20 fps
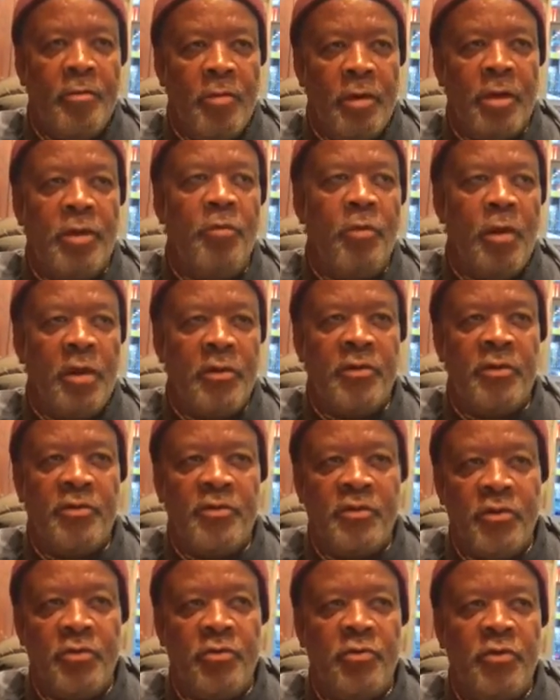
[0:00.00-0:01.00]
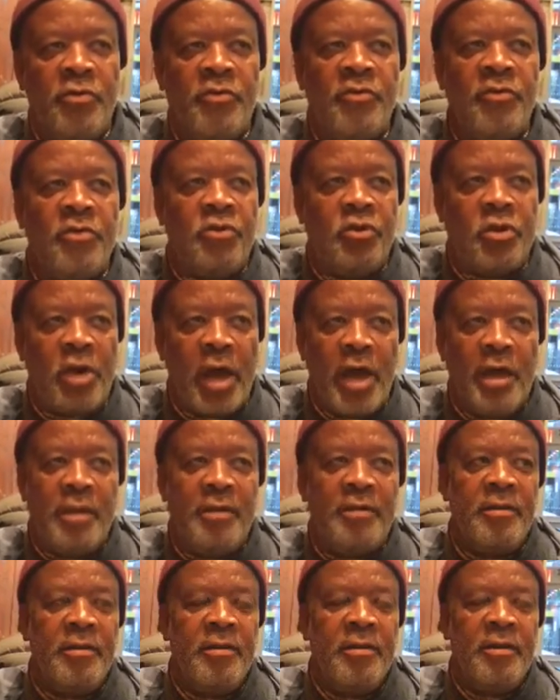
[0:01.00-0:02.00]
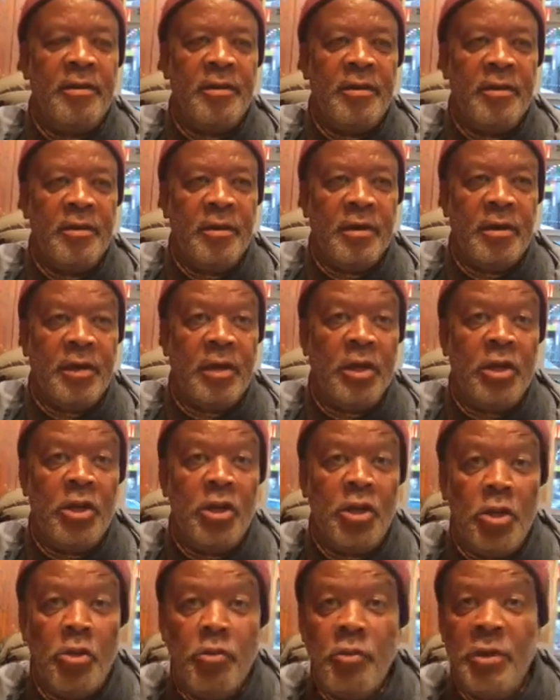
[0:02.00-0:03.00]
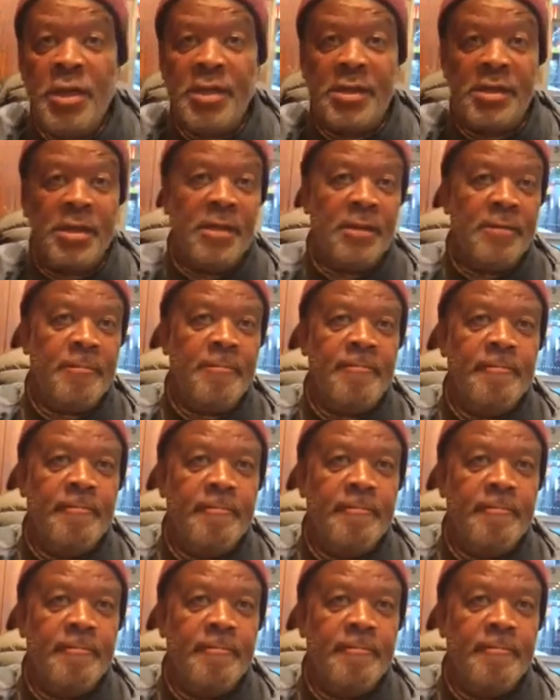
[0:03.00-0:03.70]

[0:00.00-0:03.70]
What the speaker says: what he wants us to do is to chant in unison.